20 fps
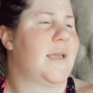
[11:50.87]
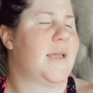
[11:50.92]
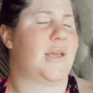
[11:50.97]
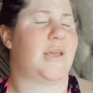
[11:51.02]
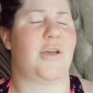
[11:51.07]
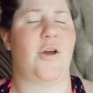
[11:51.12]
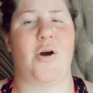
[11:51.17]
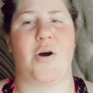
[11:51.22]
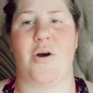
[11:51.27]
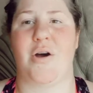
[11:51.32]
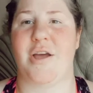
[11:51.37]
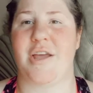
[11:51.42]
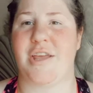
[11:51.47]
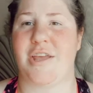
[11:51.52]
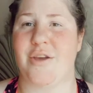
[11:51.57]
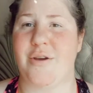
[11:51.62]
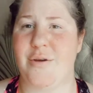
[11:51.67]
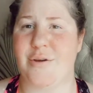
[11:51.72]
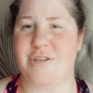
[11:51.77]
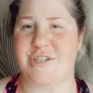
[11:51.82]
yo,
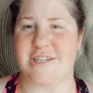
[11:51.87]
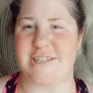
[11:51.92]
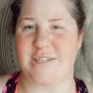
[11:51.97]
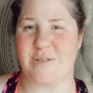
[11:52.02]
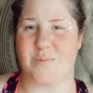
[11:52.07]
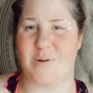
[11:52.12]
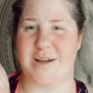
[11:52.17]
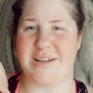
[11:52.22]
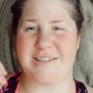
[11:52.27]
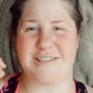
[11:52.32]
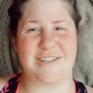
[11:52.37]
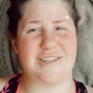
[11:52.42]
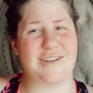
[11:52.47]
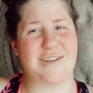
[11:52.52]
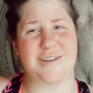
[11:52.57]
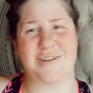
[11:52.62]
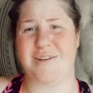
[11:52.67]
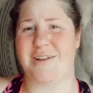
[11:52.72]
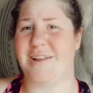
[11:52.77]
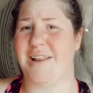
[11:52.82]
you just want
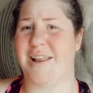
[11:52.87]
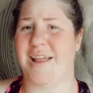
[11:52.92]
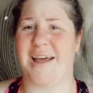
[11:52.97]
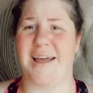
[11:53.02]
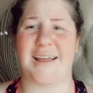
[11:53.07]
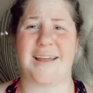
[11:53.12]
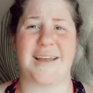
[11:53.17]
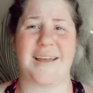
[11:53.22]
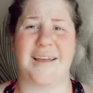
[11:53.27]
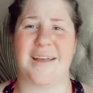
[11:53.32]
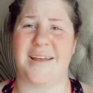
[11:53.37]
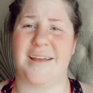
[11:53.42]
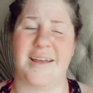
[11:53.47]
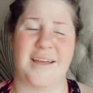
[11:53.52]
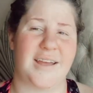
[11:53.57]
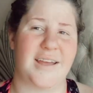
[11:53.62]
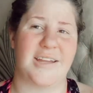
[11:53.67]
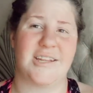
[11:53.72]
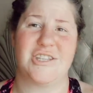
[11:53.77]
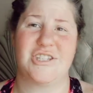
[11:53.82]
to, like,
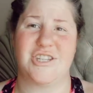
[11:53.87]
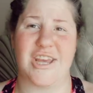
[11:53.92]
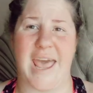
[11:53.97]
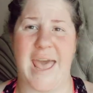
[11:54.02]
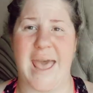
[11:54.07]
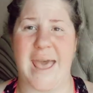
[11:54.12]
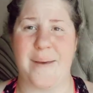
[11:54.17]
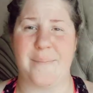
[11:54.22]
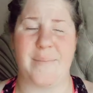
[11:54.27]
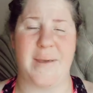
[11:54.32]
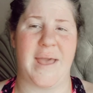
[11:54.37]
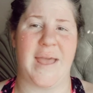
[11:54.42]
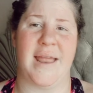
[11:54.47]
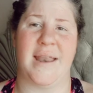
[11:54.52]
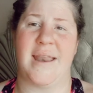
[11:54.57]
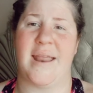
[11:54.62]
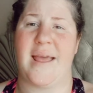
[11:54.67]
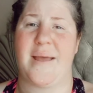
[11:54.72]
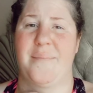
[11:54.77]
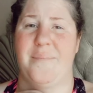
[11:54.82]
jam
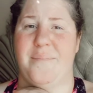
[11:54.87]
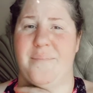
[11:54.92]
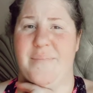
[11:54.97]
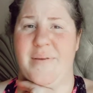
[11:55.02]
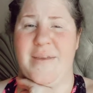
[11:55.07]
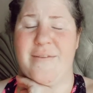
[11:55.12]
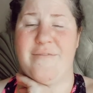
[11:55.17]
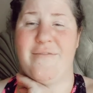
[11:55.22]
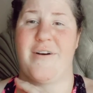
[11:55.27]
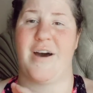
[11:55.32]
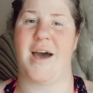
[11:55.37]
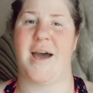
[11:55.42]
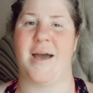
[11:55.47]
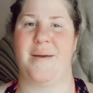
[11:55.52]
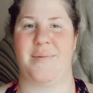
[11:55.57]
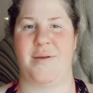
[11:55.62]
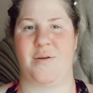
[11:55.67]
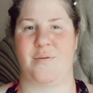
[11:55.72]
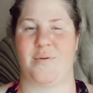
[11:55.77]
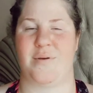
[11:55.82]
and be
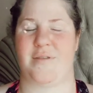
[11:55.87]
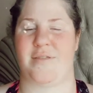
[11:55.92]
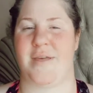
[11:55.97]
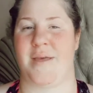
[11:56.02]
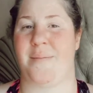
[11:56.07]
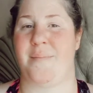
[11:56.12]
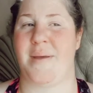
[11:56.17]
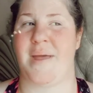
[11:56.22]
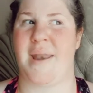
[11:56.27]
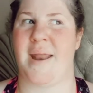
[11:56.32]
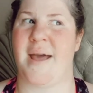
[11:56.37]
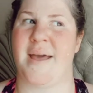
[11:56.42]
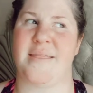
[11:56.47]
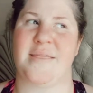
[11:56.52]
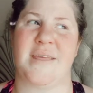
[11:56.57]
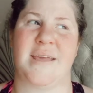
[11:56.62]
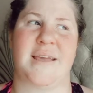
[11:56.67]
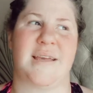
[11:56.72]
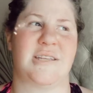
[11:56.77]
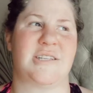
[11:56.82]
vibing with him. And I
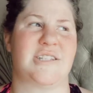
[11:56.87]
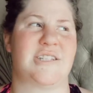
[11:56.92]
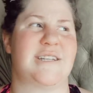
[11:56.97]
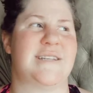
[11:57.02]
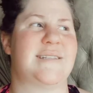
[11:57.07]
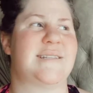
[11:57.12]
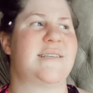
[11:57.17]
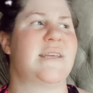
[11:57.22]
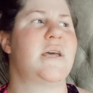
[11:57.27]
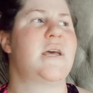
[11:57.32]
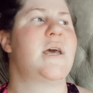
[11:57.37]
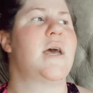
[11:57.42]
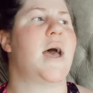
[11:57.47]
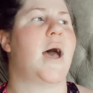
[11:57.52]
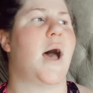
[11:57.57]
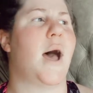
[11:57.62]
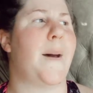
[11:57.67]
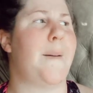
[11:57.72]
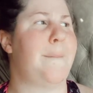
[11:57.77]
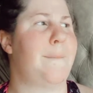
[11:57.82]
think it's just
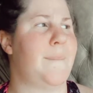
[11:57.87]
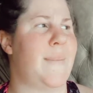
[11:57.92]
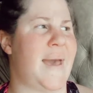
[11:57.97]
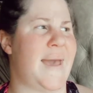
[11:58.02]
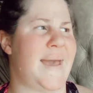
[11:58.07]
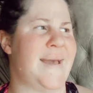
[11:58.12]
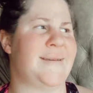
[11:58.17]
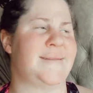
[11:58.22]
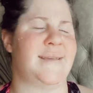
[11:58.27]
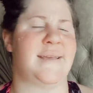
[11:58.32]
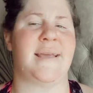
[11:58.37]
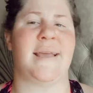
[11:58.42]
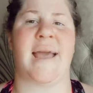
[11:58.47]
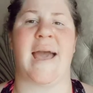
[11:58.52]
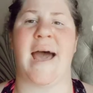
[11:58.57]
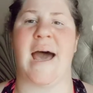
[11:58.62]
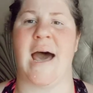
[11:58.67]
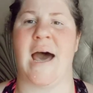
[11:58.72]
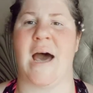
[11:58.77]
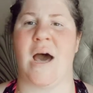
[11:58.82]
amazing
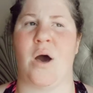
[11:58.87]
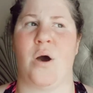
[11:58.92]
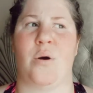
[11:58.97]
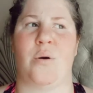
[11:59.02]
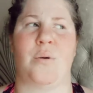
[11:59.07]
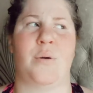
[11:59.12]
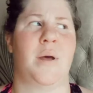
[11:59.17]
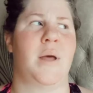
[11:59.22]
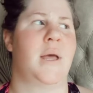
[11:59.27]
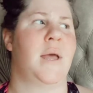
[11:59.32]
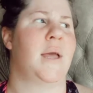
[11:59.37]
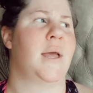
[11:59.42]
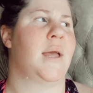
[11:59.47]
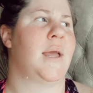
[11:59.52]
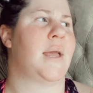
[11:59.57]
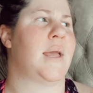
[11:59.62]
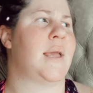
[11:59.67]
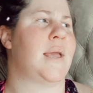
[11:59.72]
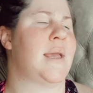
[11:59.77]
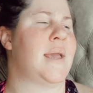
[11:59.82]
how
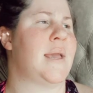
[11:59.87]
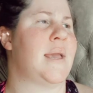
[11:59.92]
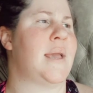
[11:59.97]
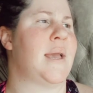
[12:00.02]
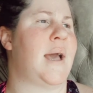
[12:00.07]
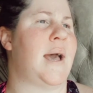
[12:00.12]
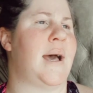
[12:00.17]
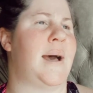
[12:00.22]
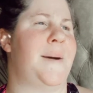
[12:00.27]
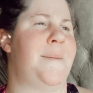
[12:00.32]
he